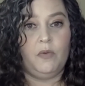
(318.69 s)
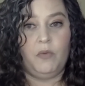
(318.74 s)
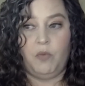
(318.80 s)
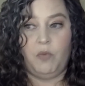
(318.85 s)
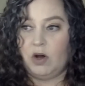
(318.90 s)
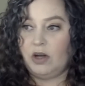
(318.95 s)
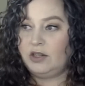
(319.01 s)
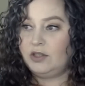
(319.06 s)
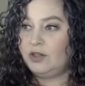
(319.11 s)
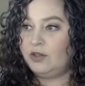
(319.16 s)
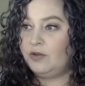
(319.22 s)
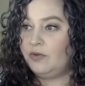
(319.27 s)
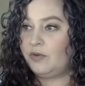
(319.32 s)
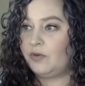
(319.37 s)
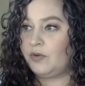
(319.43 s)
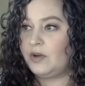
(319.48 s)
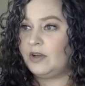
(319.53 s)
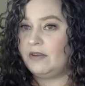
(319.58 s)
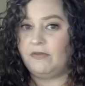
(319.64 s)
1, 2,
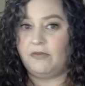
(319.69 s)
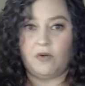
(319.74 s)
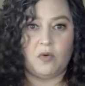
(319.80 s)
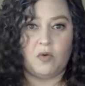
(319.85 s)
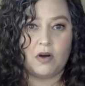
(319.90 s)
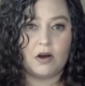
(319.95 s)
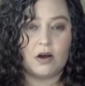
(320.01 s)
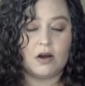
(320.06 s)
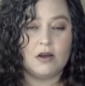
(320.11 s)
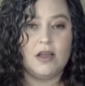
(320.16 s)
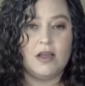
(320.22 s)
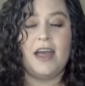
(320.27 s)
3, 4.